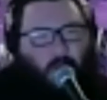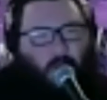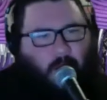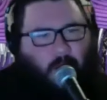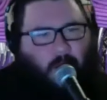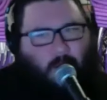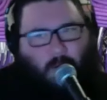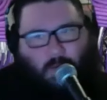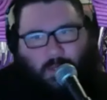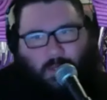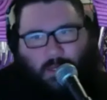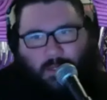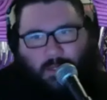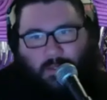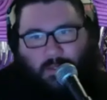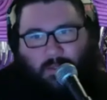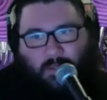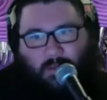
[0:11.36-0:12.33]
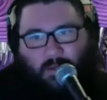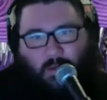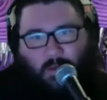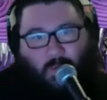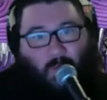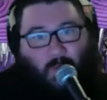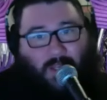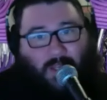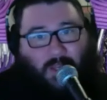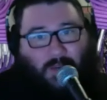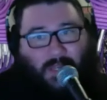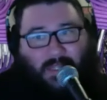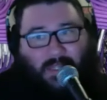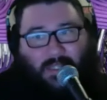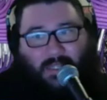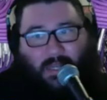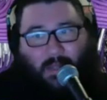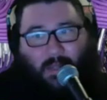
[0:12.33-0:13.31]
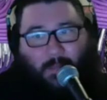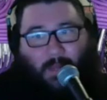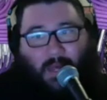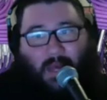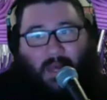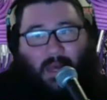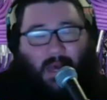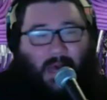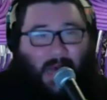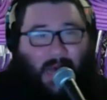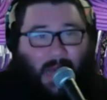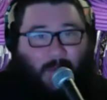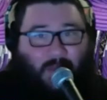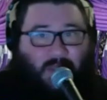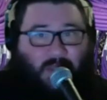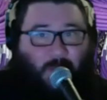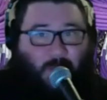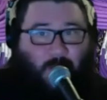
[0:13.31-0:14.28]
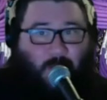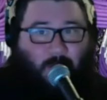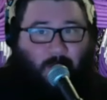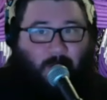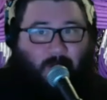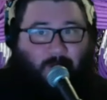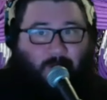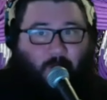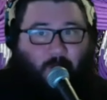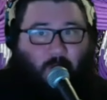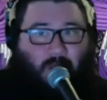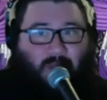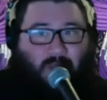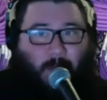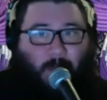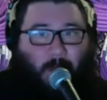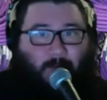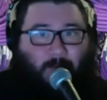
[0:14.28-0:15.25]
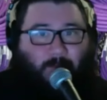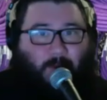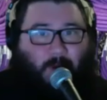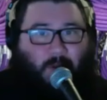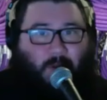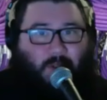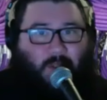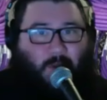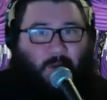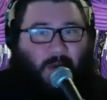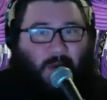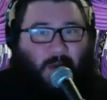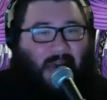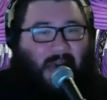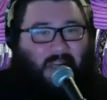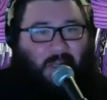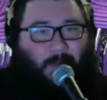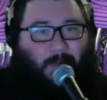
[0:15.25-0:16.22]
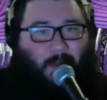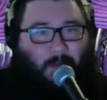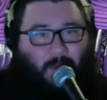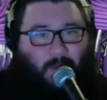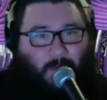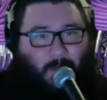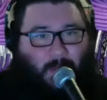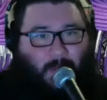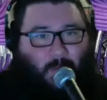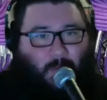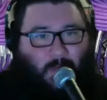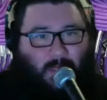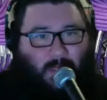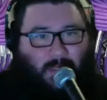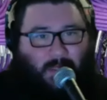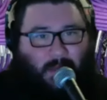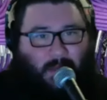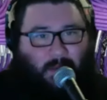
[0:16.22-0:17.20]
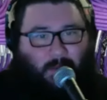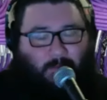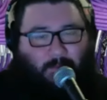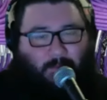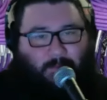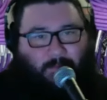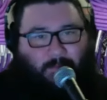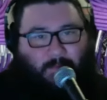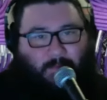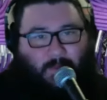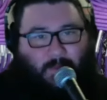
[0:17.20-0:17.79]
Hold on. Why do you get to tell him? I was the one who heard the voicemail first, so I should be able to be the one to tell him.